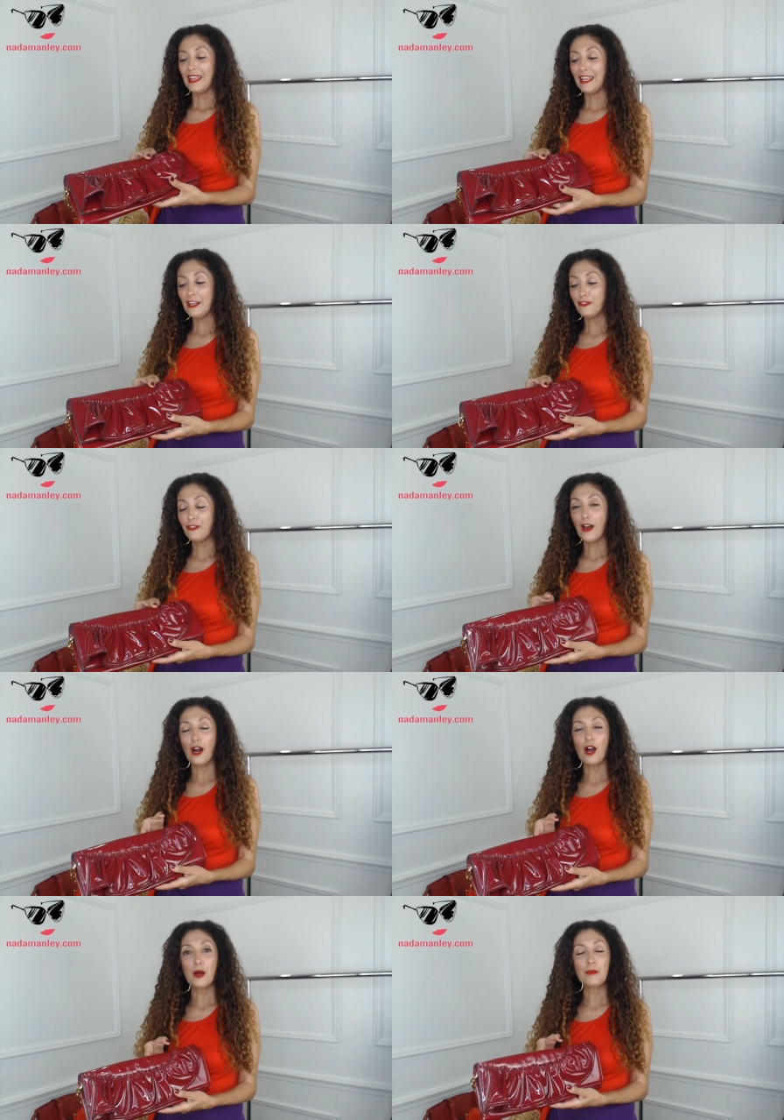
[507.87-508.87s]
If
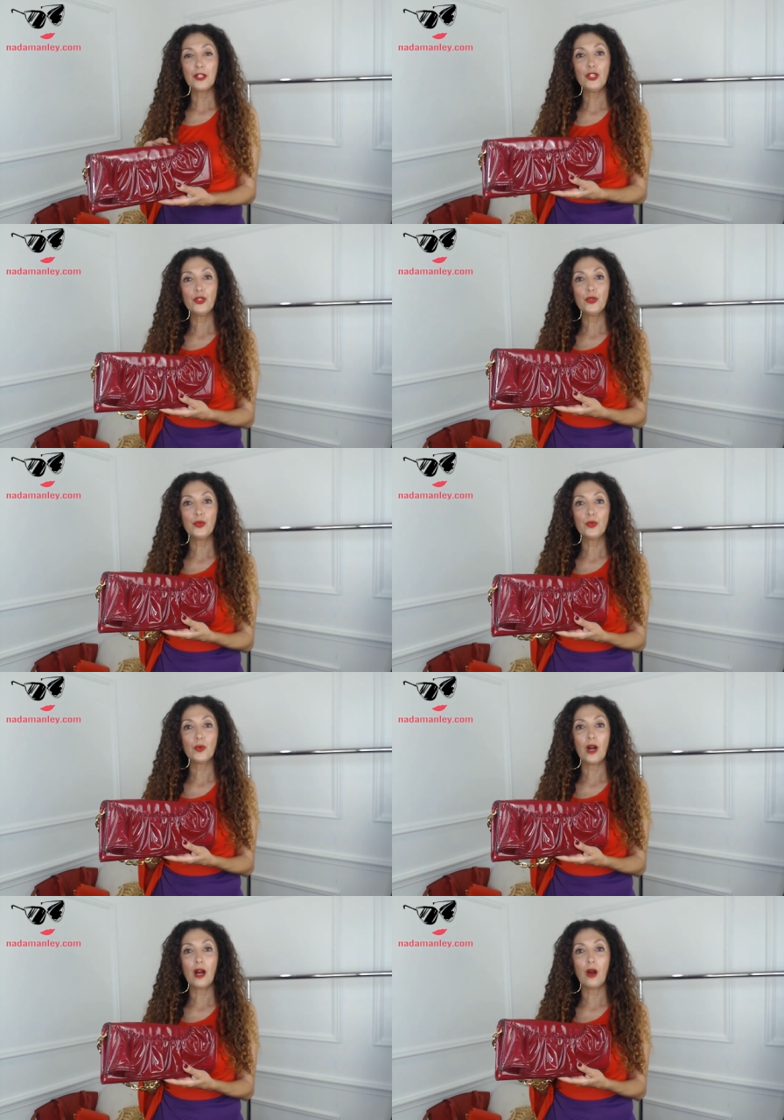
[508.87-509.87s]
um, you